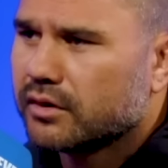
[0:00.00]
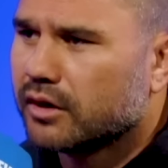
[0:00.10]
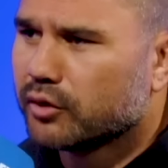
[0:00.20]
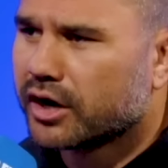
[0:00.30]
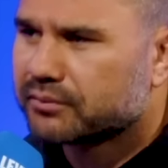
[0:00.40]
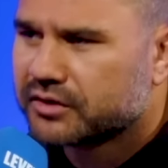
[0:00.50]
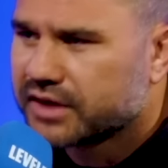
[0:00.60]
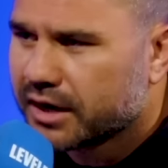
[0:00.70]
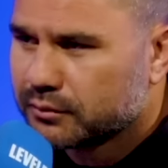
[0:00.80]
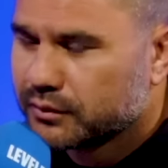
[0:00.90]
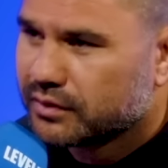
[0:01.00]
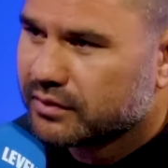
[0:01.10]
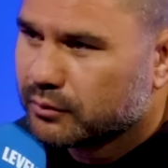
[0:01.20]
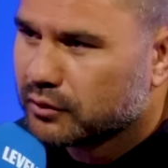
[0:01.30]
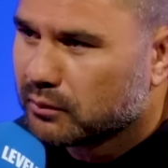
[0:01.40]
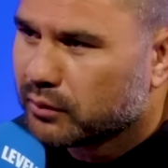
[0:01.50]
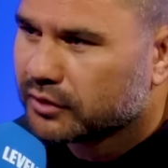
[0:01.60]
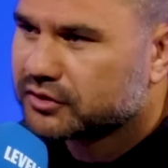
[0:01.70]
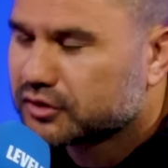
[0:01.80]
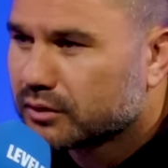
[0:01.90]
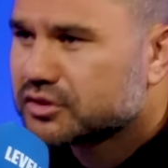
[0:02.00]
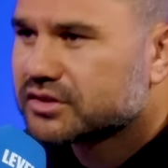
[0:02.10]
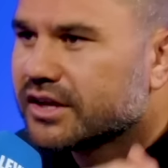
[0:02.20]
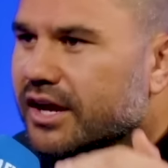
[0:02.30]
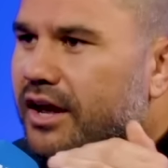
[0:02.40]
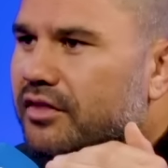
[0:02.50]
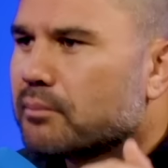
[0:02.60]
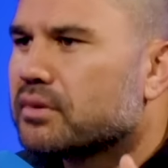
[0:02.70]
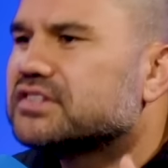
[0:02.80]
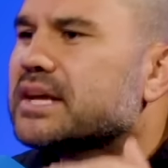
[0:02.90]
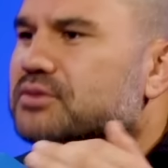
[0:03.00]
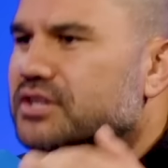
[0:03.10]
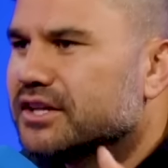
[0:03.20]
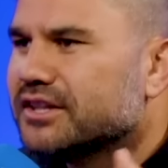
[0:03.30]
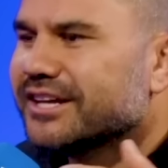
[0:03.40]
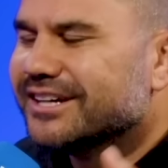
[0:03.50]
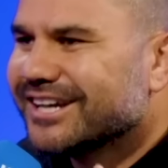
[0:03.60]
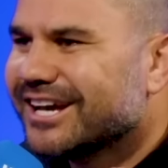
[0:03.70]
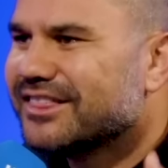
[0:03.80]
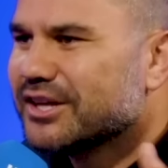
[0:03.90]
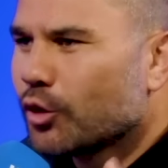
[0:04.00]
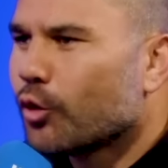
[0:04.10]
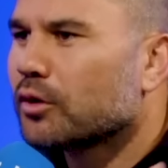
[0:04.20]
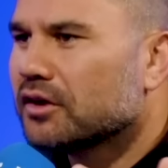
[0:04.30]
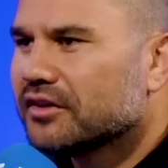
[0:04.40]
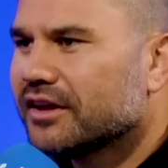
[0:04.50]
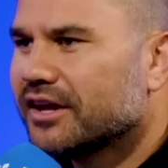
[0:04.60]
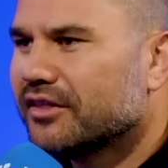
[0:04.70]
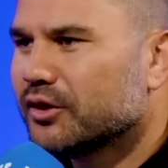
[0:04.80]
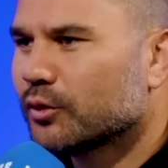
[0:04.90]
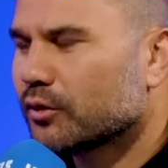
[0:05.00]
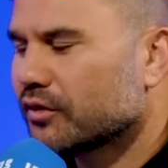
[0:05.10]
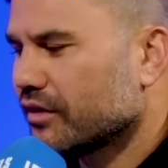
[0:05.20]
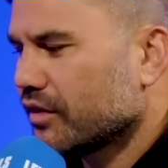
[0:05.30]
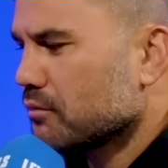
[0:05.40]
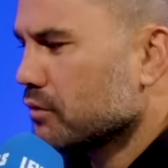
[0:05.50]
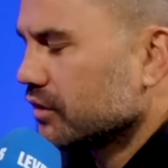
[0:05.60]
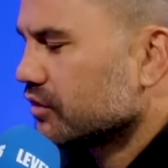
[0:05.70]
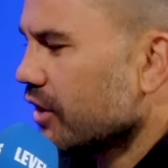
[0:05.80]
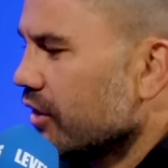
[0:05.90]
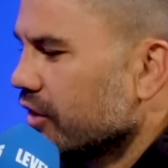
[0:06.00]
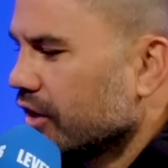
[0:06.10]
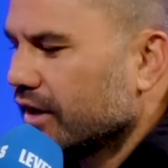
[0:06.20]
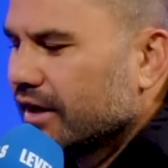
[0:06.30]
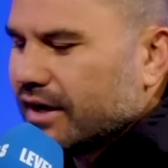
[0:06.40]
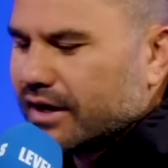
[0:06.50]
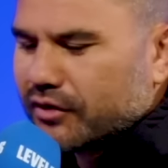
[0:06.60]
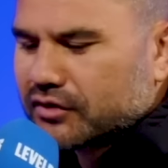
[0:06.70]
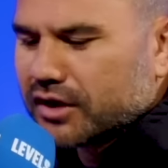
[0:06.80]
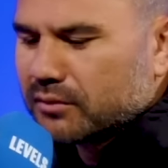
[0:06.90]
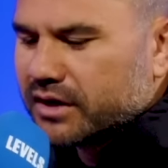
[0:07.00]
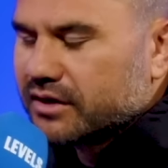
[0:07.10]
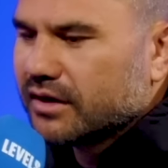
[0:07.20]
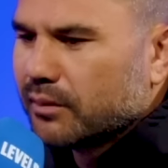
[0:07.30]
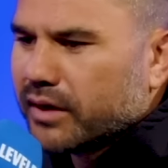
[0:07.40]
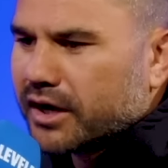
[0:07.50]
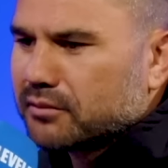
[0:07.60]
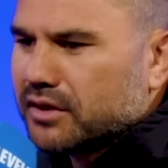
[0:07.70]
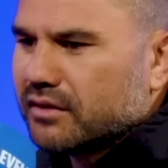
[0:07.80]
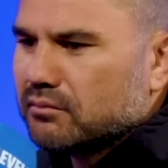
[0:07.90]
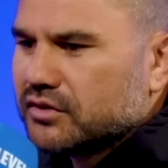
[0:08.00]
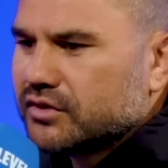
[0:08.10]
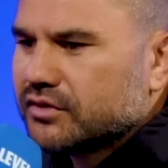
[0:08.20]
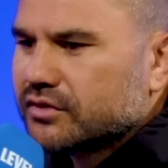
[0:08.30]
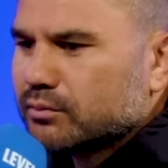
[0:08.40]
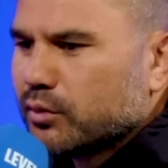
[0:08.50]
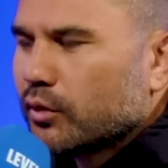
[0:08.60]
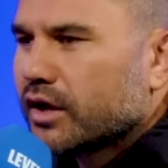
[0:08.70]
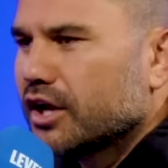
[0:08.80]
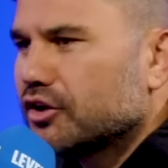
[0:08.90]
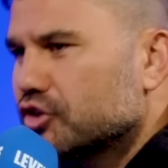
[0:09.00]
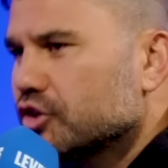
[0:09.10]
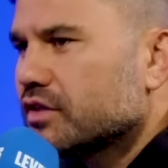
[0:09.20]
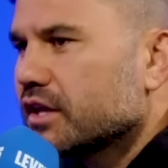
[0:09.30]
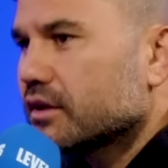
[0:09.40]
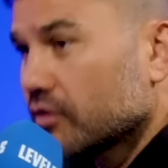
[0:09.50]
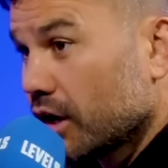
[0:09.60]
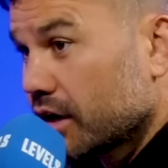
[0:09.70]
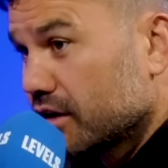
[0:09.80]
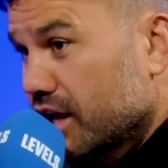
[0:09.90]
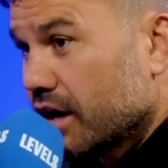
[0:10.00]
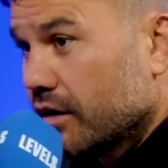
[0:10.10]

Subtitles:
I'm not up to date with the politics. I'm just the perception and the aura that they bring. So there's going to be a part of me that misses Paul Cannon. Do you think like now?